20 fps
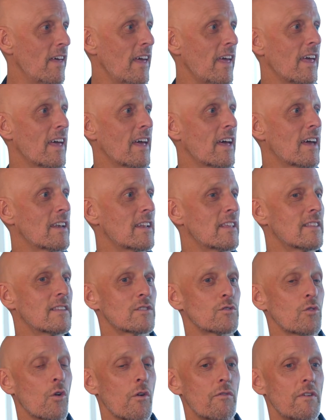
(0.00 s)
And in
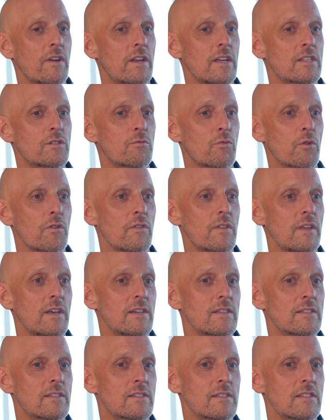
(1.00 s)
this orphanage were
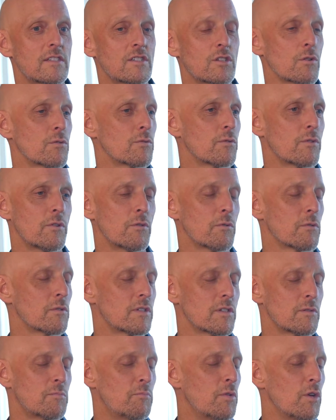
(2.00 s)
these children who were
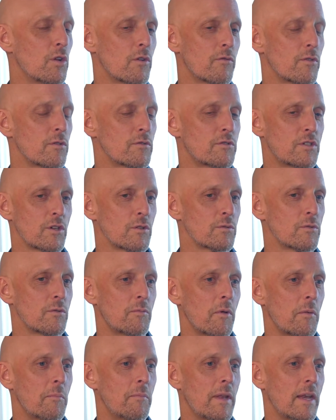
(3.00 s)
just beautiful children,
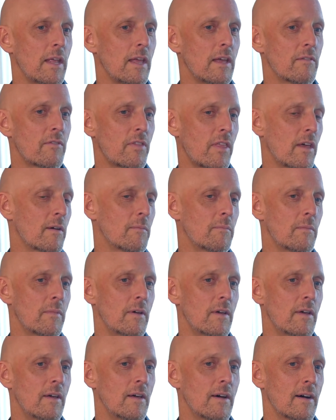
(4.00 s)
but many of them
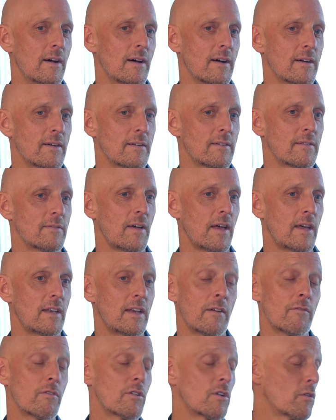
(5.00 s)
had
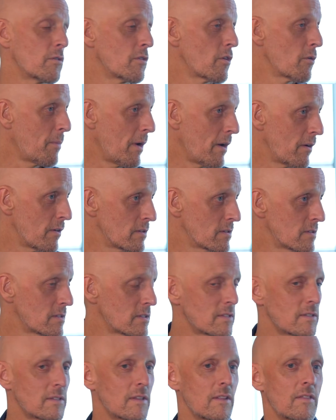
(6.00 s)
never known their
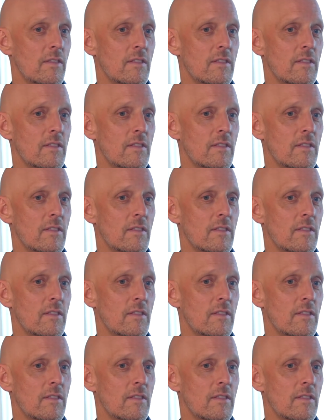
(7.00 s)
parents.